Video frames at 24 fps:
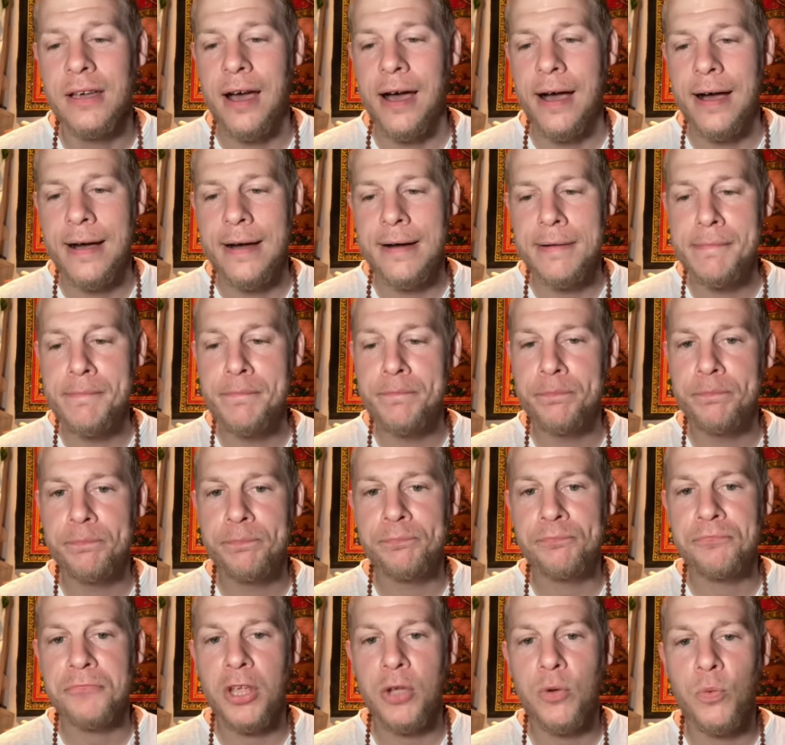Um,
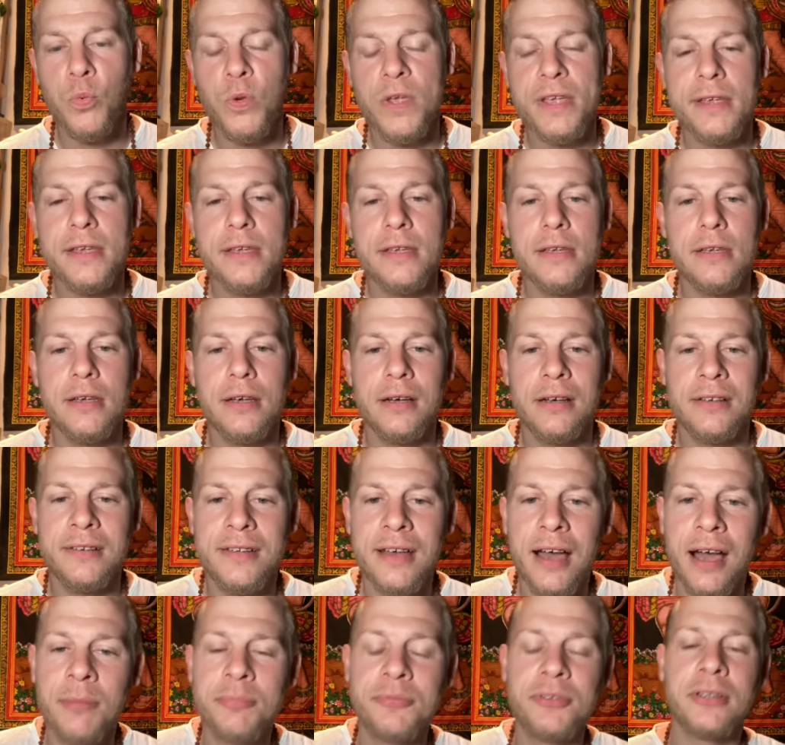we
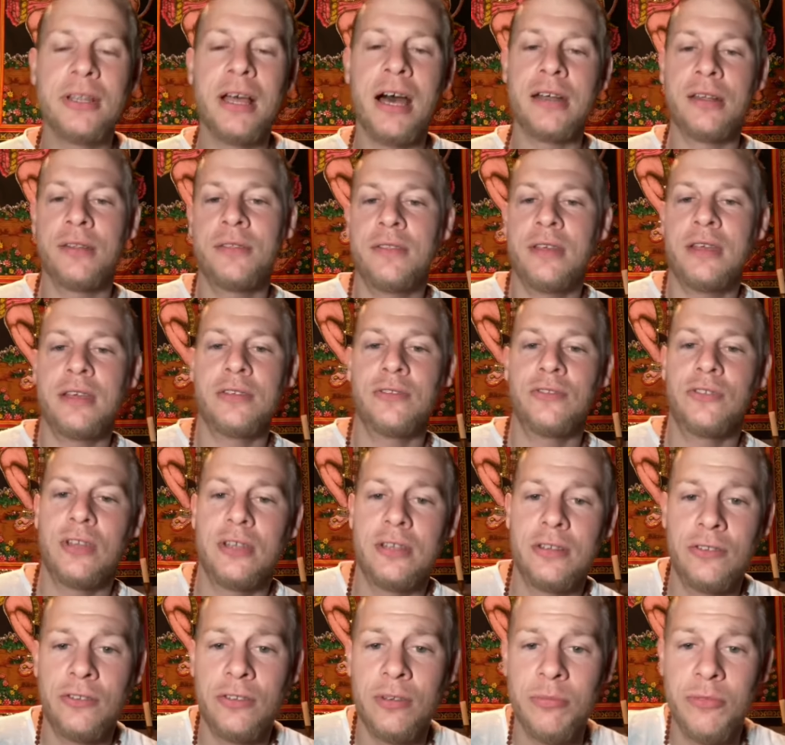adopt a lot of things
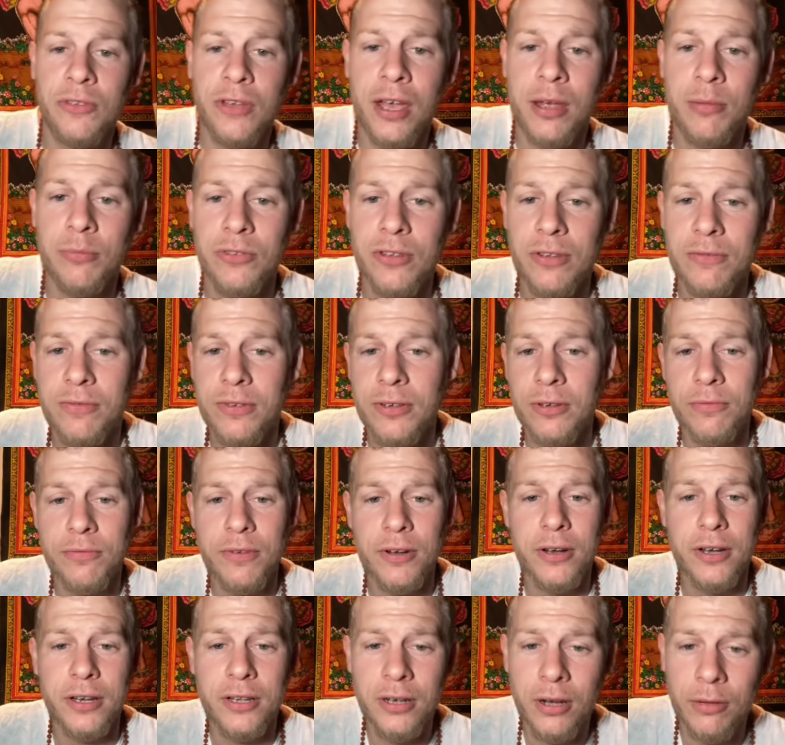that sometimes they feel
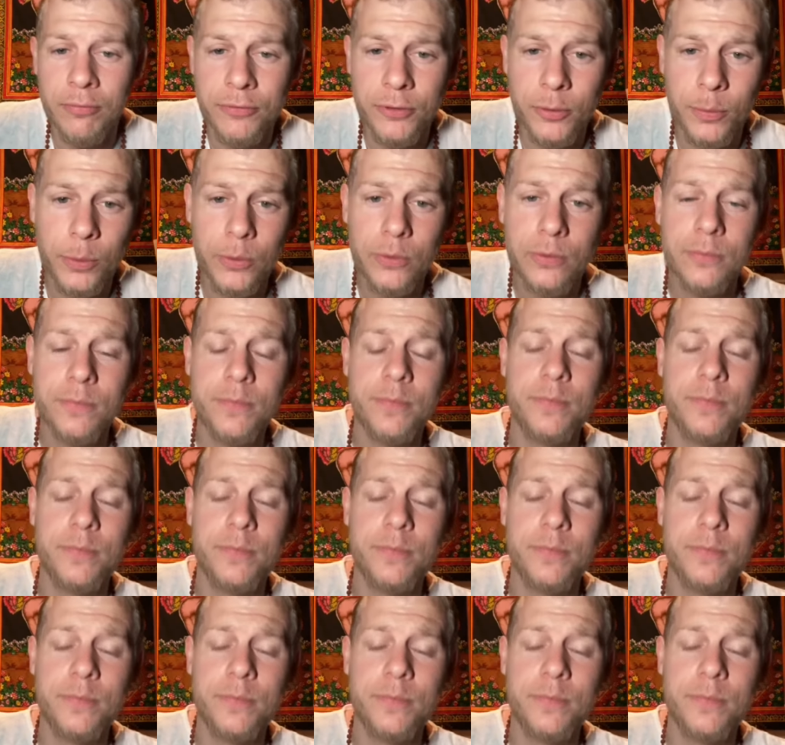very comfortable